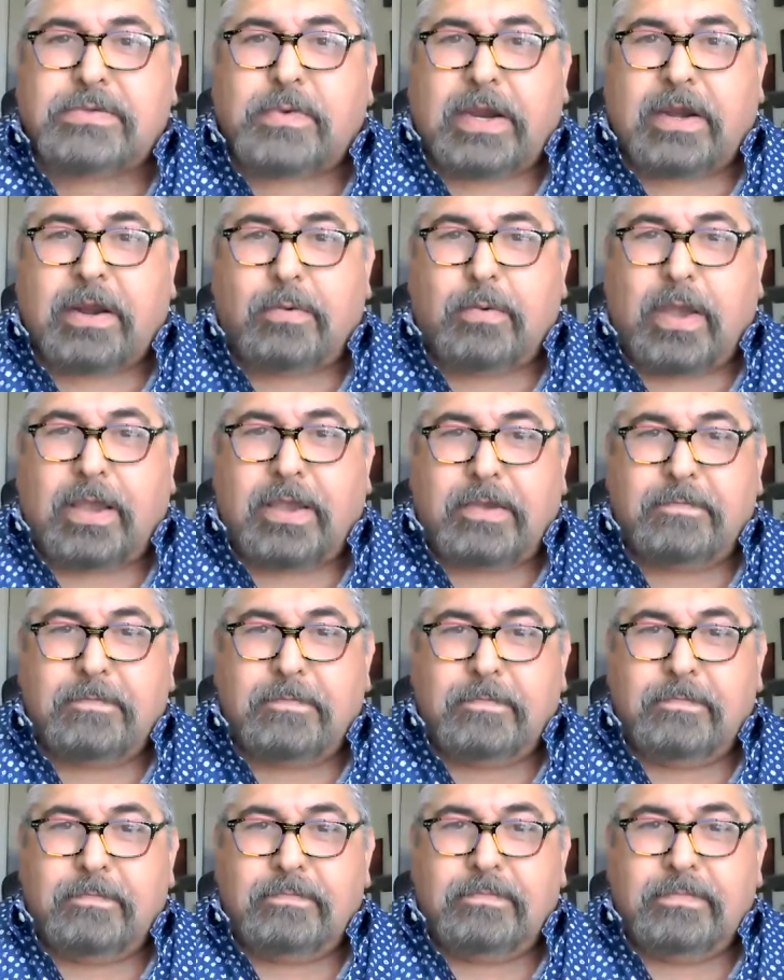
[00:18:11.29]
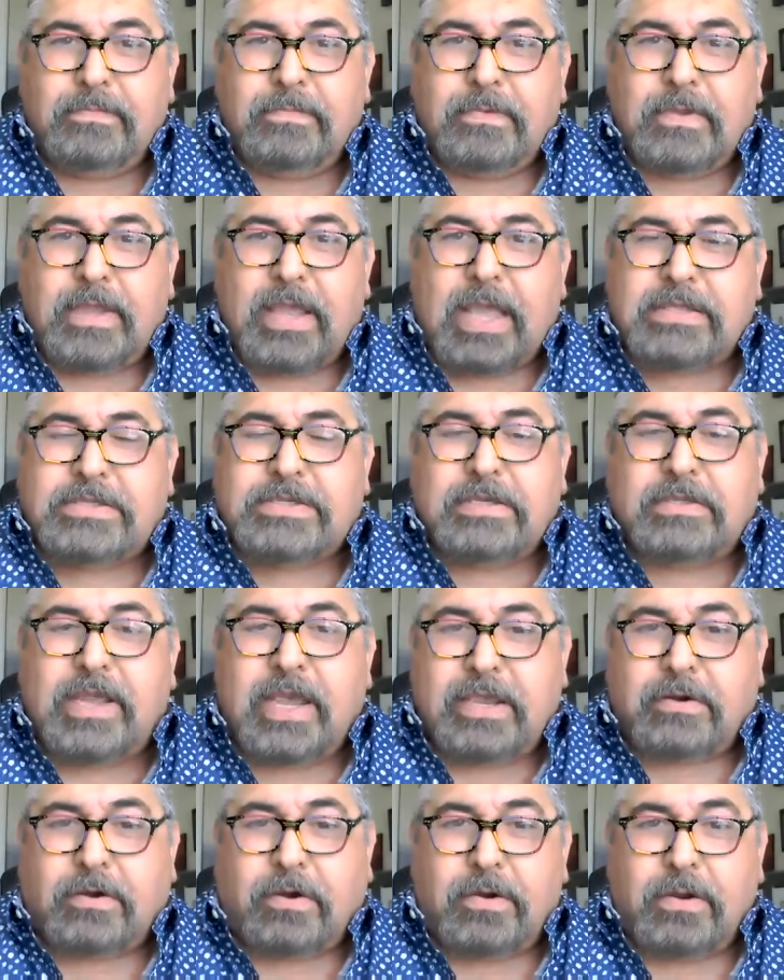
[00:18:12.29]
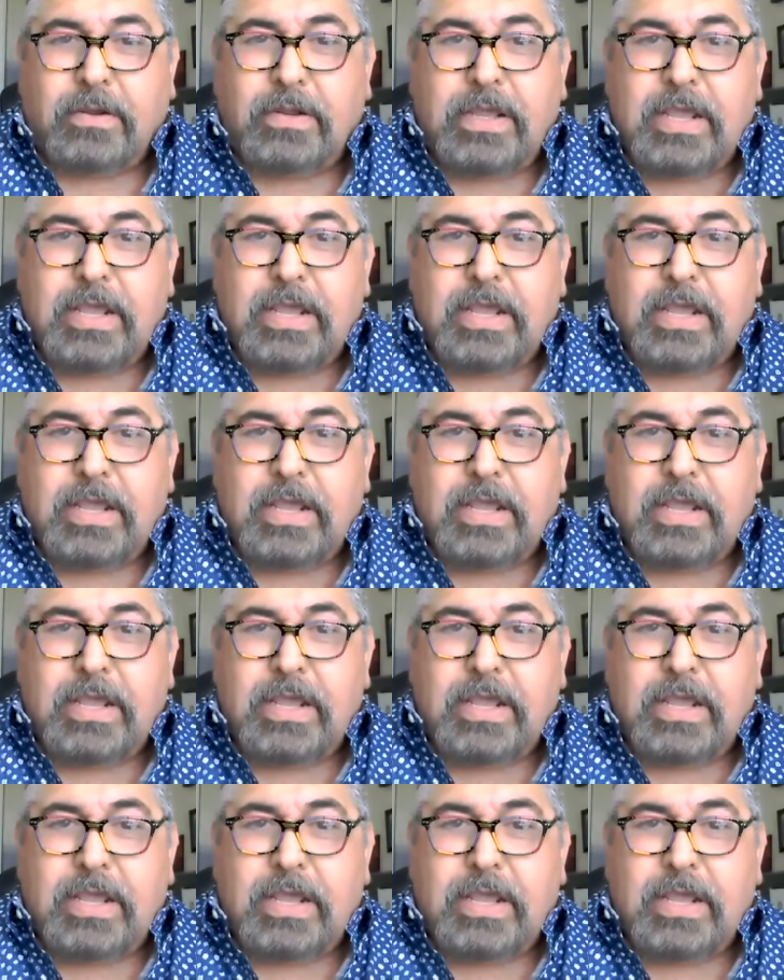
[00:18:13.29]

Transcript: right away until later.